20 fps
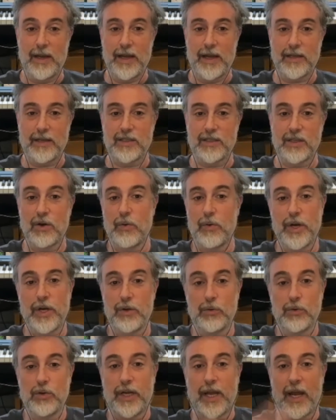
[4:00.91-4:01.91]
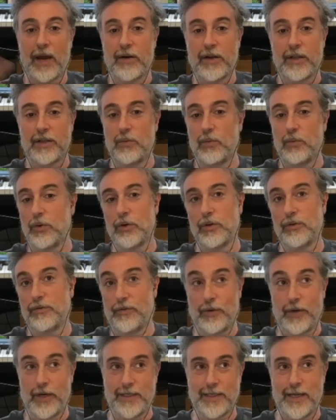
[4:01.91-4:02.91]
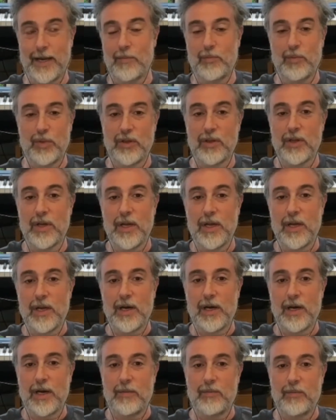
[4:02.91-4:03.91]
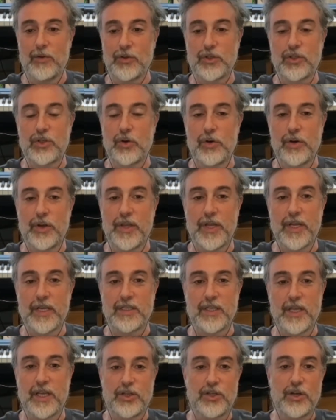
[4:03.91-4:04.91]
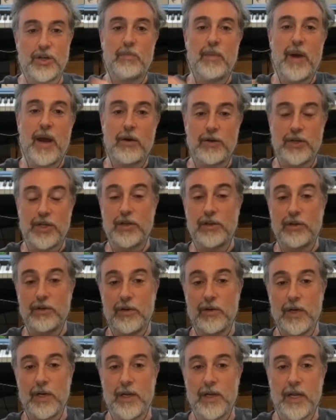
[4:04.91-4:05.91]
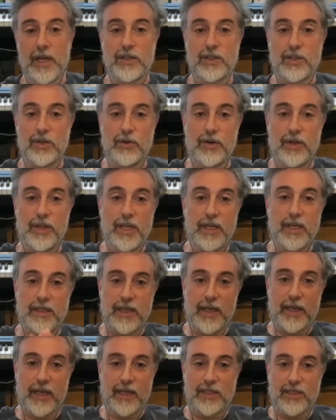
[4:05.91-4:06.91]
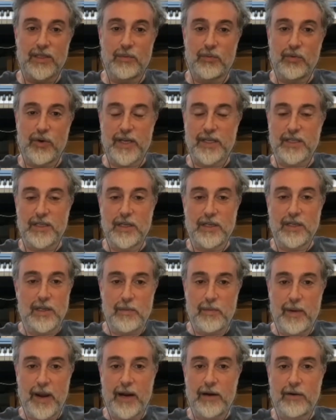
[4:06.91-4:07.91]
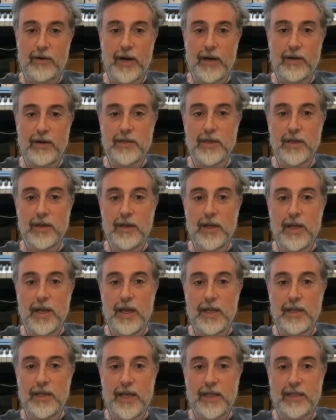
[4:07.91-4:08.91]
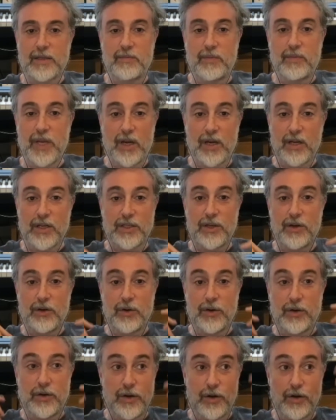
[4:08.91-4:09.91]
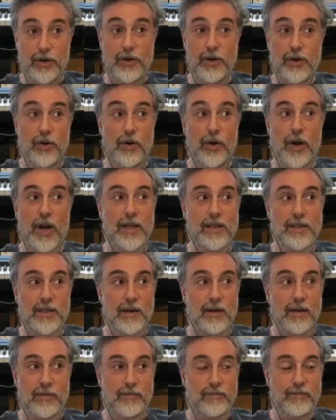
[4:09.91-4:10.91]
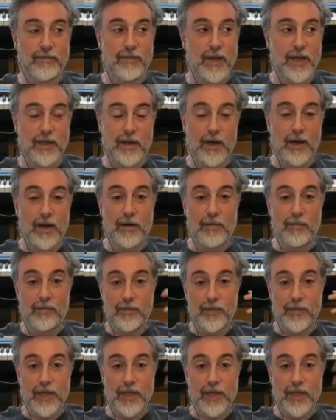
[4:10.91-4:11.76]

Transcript: And so, when you look out at the world, for example, um, there's certain things that jump out to you and certain things that get suppressed into the background, and that's because your neurons are um,